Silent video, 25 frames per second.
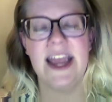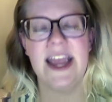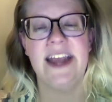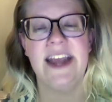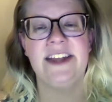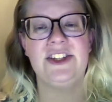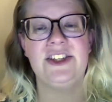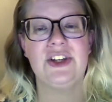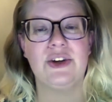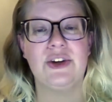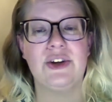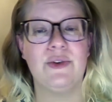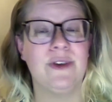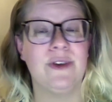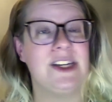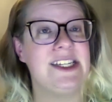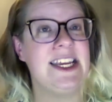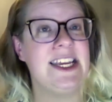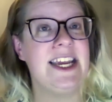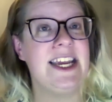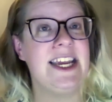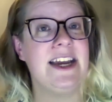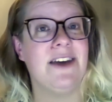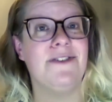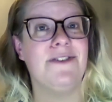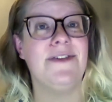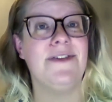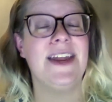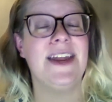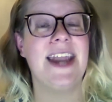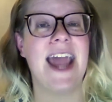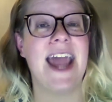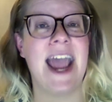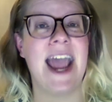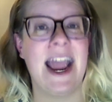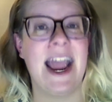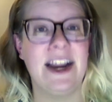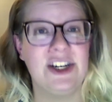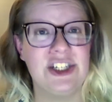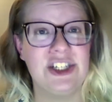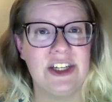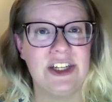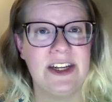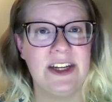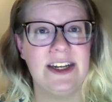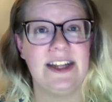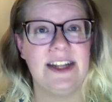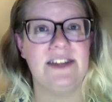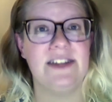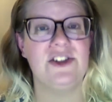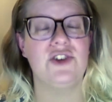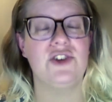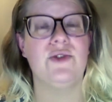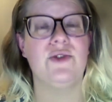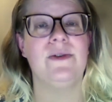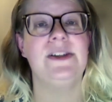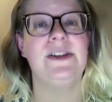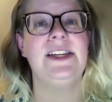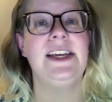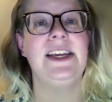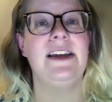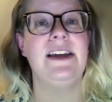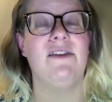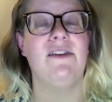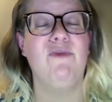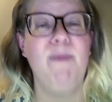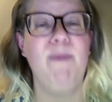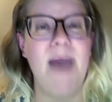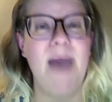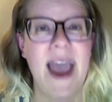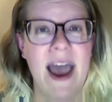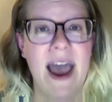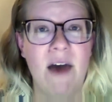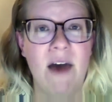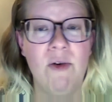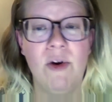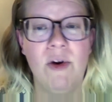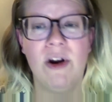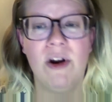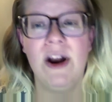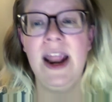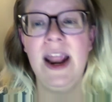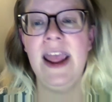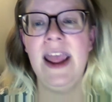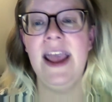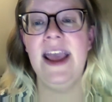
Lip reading: It's a critique of an action. It's a critique of power.